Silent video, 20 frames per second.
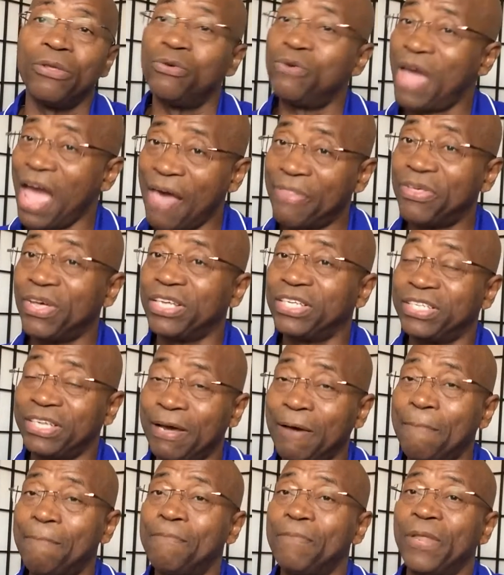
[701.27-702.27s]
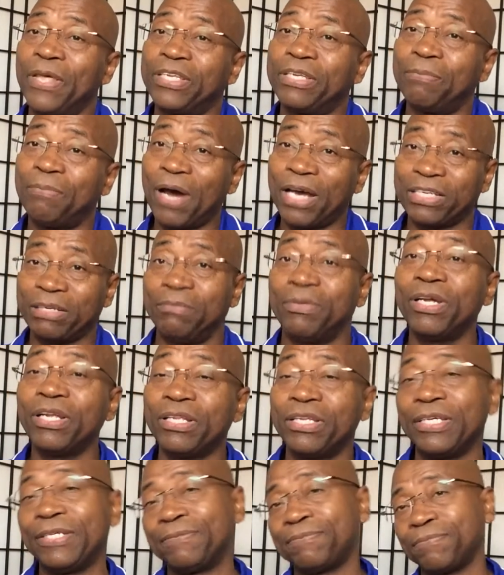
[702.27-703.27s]
you have to accept it's a
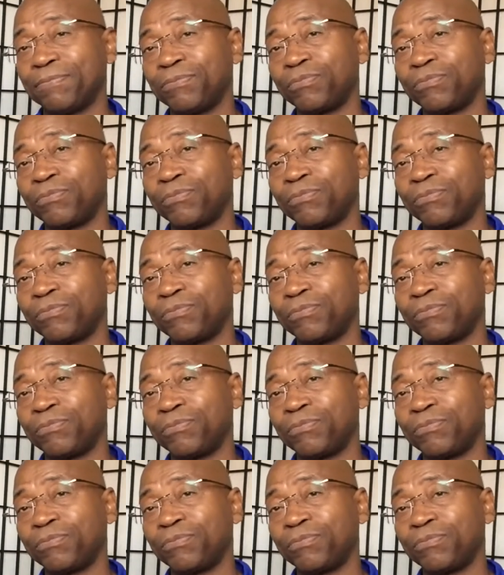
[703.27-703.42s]
possibility.